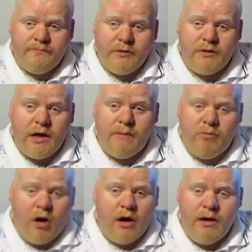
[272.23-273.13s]
snap
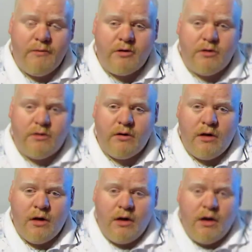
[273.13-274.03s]
RAW images.
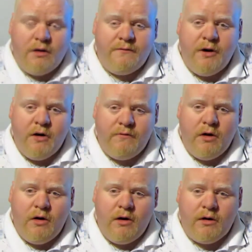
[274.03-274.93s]
It's very,
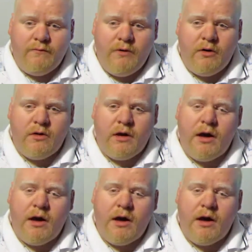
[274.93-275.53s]
very confusing.